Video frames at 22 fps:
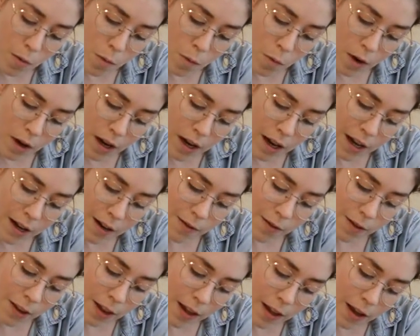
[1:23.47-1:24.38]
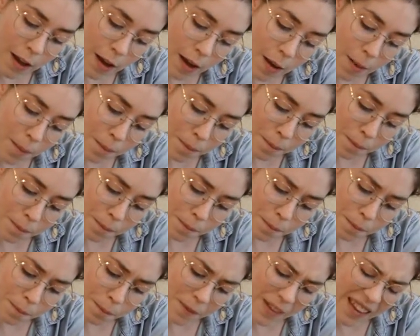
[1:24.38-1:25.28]
one kind of like, I
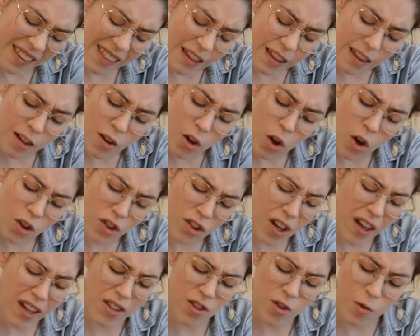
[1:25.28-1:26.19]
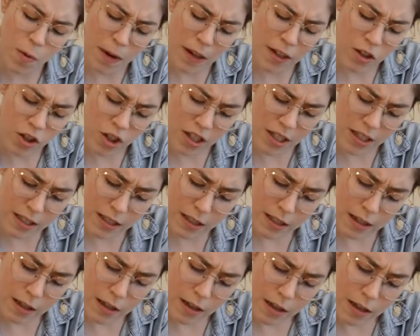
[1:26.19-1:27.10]
think they're called
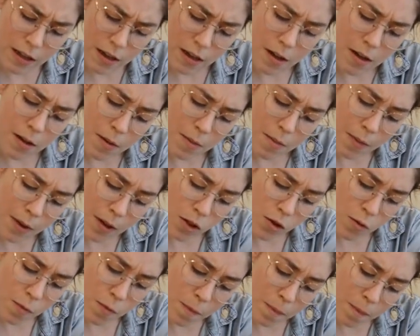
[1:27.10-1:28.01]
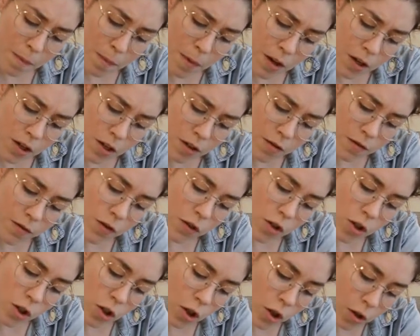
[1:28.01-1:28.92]
hydrangeas. But do a bunch of
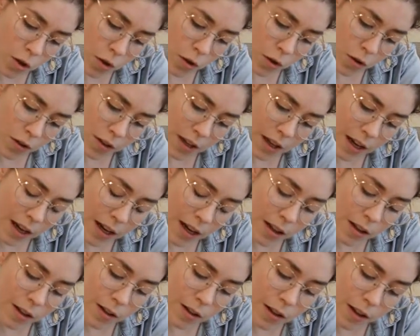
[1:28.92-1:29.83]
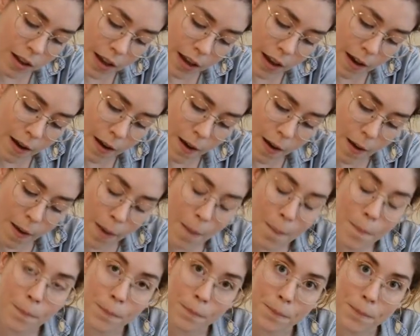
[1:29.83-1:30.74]
circles. They kind of look like
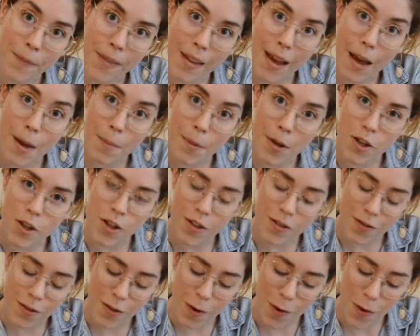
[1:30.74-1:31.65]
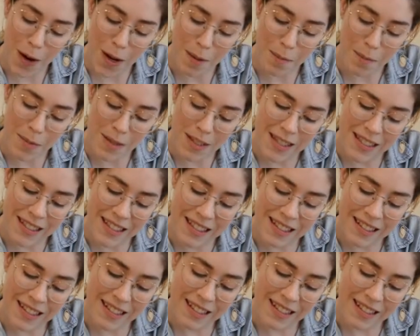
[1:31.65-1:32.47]
a bunch of grapes.